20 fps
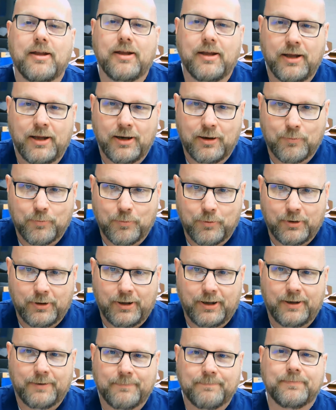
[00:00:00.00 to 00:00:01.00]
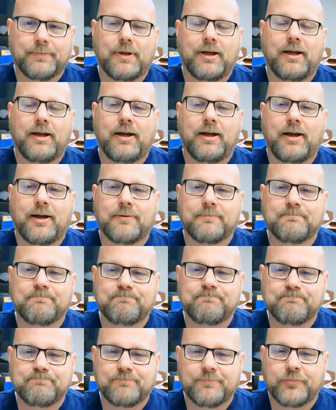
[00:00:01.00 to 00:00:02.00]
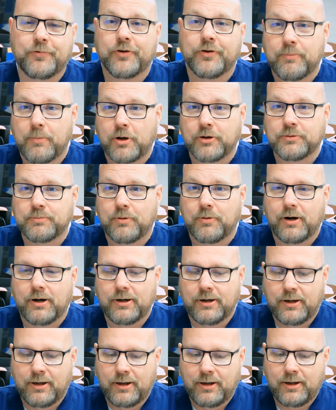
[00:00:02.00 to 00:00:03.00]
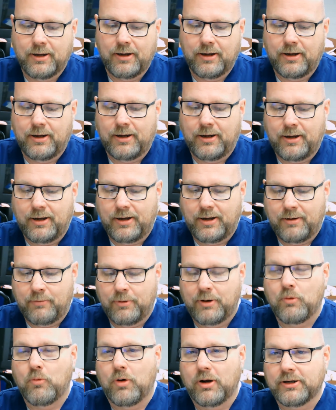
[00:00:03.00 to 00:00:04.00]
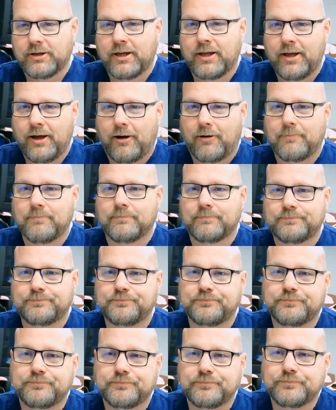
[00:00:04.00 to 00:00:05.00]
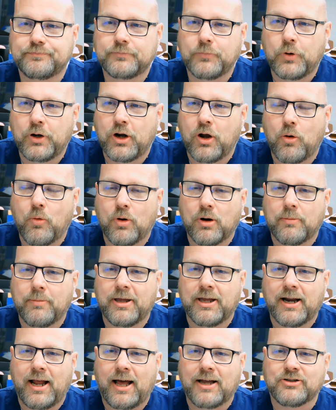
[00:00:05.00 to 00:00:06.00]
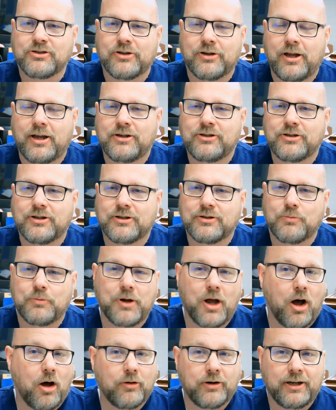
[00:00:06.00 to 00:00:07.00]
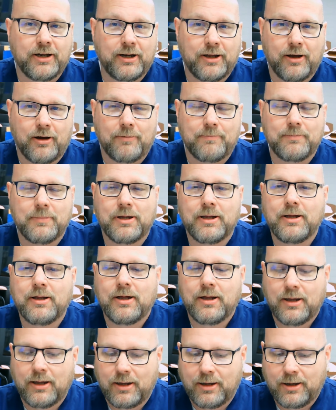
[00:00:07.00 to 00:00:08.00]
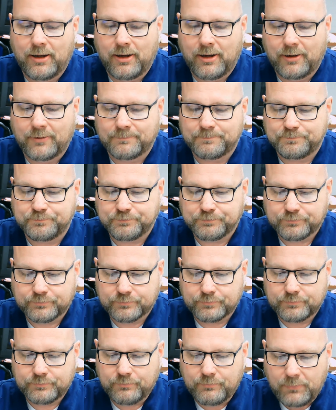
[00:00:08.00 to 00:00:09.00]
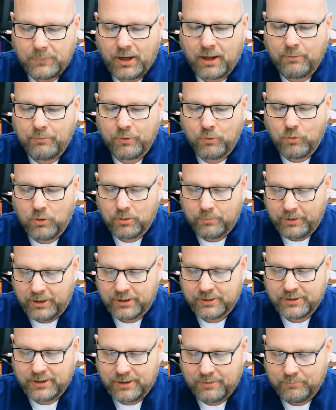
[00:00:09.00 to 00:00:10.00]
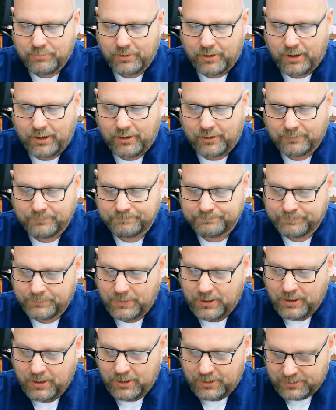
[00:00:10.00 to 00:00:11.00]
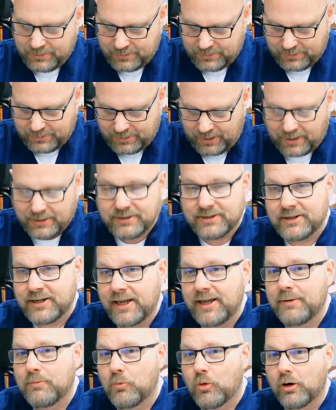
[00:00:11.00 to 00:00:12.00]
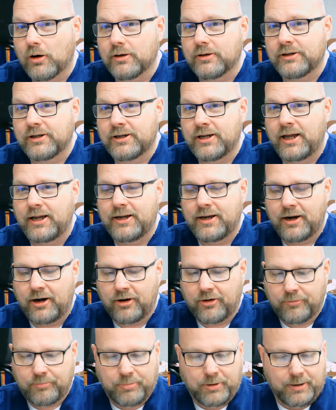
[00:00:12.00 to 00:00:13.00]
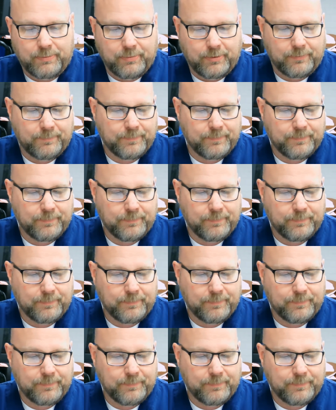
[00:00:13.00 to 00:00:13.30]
equally for the most part, and we want to help. We don't want to be an isolationist. We all need help, and we want to be a team player. It takes teamwork to take care of people.